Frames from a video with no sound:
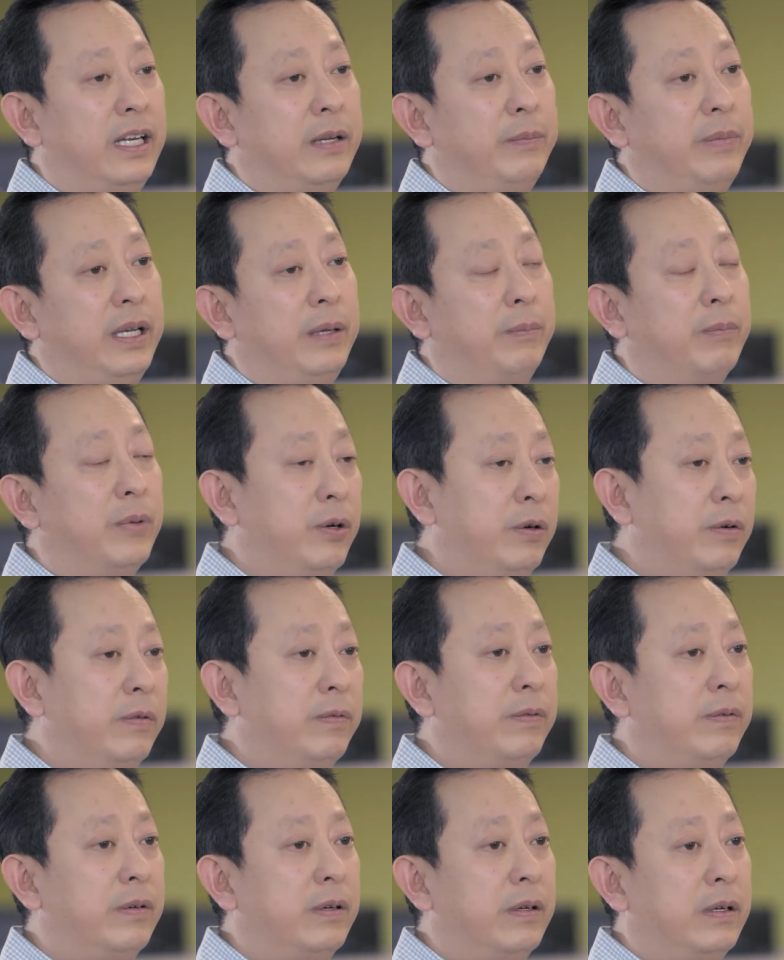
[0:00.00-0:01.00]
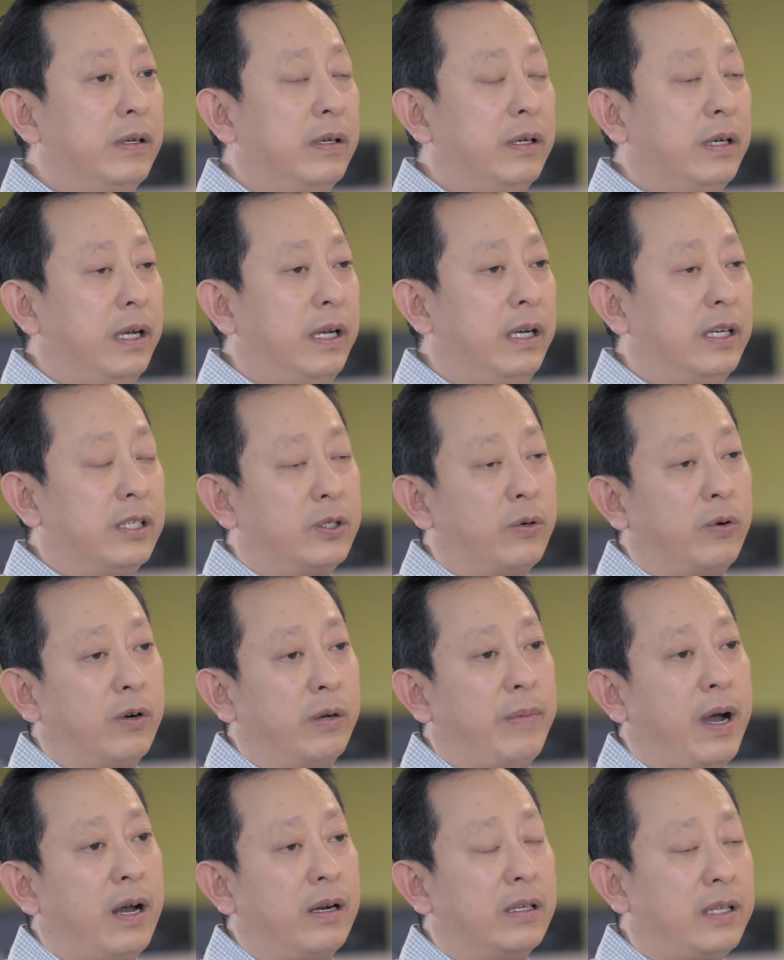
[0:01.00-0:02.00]
to be moved in a short
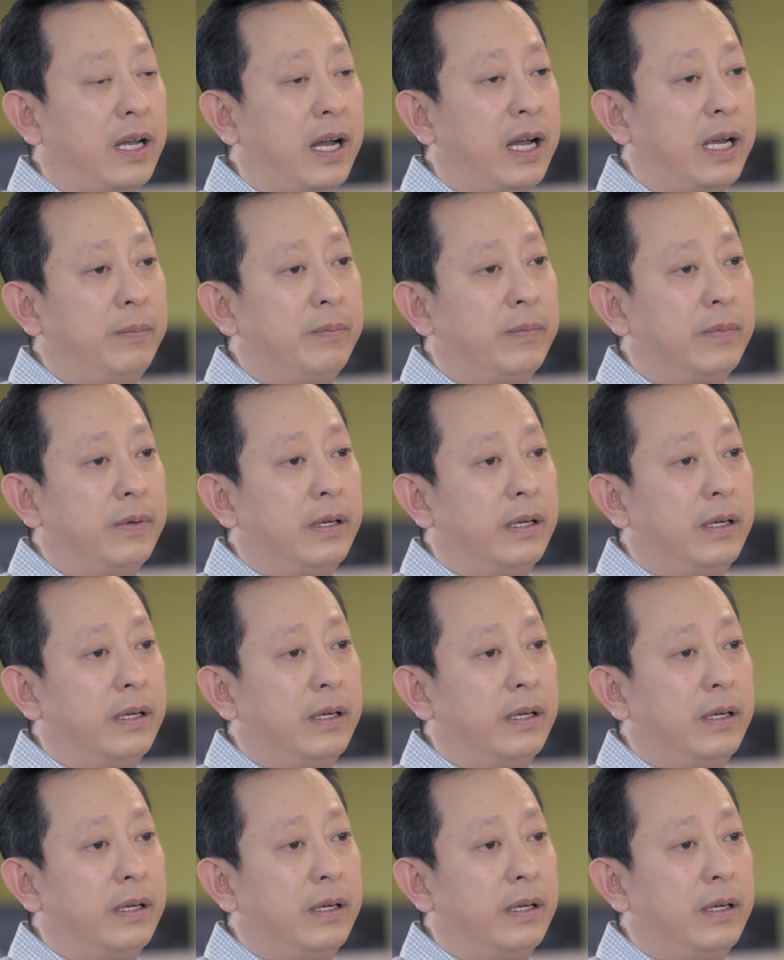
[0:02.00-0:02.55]
amount of time.